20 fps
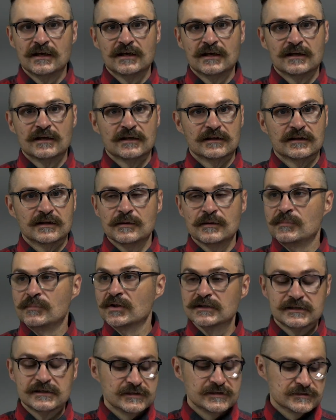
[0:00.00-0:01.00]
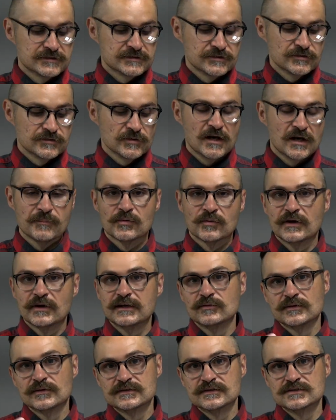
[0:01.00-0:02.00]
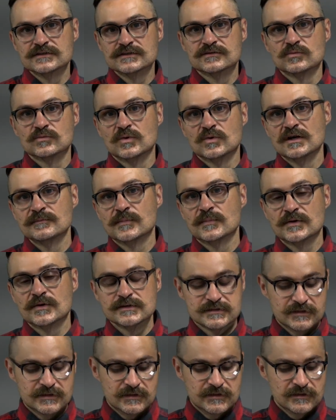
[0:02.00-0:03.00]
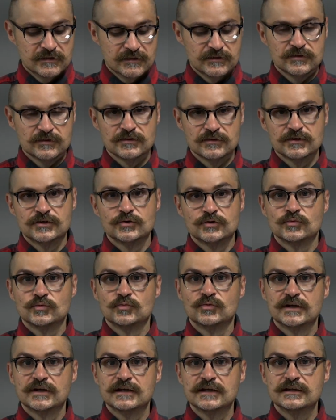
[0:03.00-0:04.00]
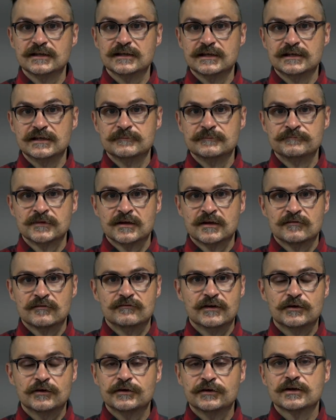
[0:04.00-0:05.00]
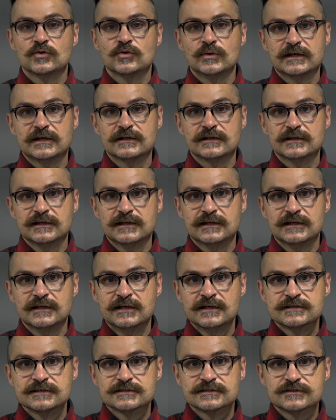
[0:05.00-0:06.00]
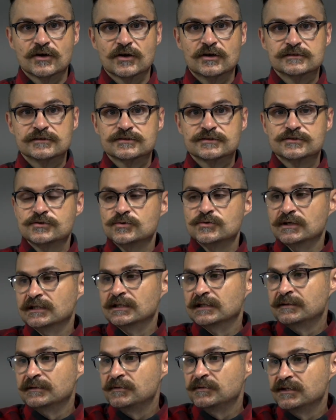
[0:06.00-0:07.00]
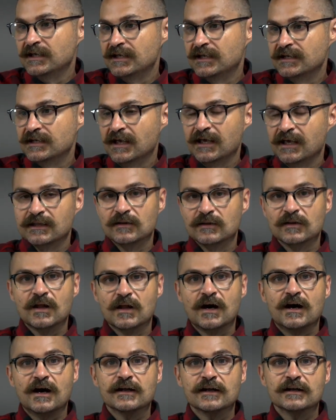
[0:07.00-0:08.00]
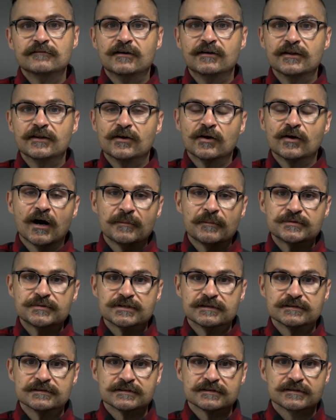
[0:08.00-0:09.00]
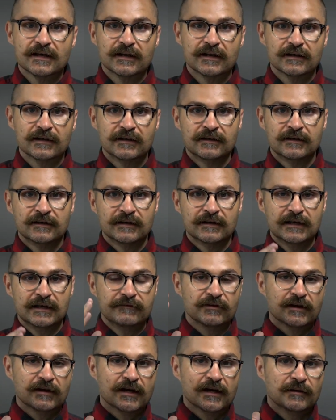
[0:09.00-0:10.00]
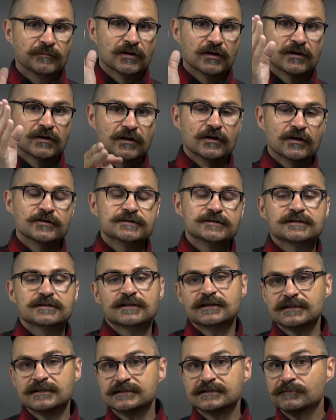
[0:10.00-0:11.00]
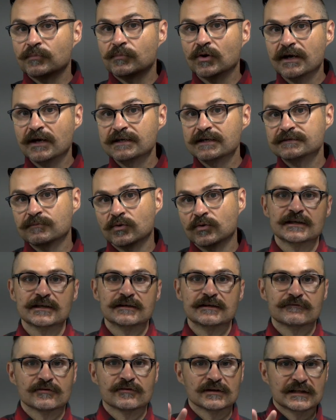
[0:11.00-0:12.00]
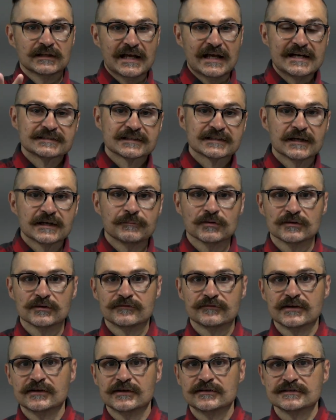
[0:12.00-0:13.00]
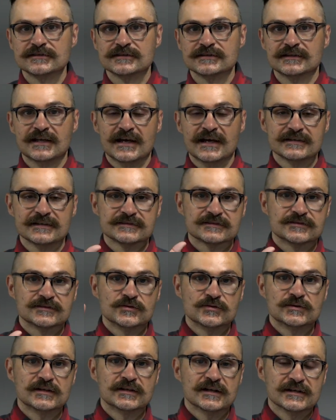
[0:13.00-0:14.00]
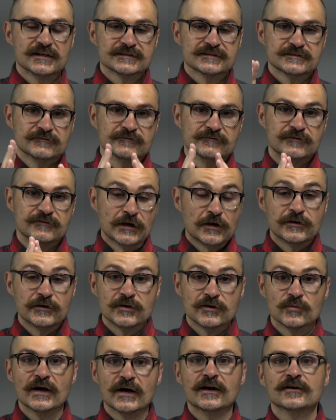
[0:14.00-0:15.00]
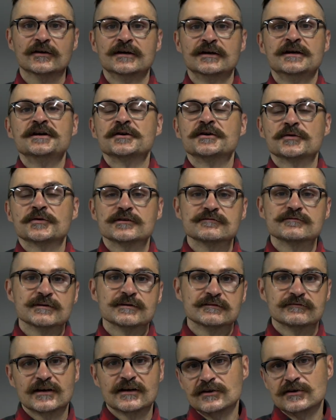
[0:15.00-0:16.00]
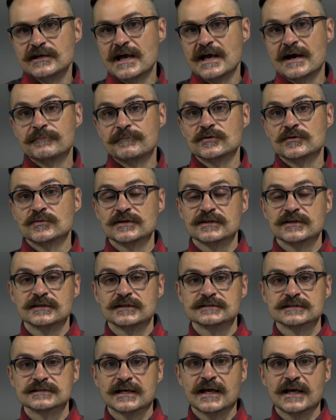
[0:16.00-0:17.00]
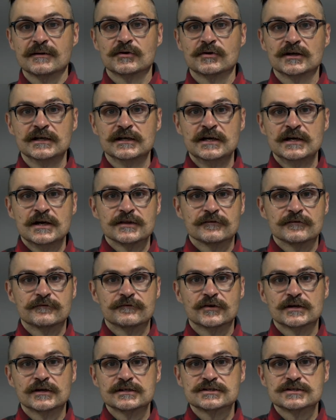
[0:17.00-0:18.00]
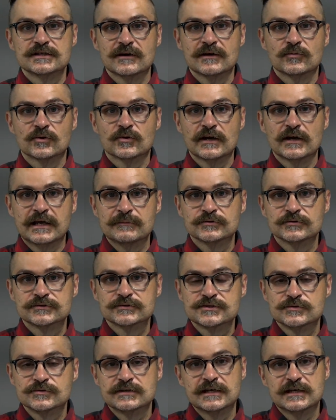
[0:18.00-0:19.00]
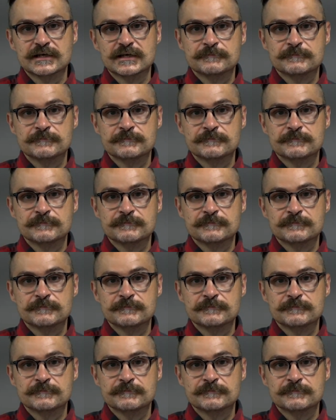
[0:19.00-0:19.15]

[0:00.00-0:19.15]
the ability to operate it with just one person, you really very quickly start to eliminate a lot of other options that even come close to this price point. For the last couple of years, it has suited us very well. We've been very happy with this camera. The footage that we're able to get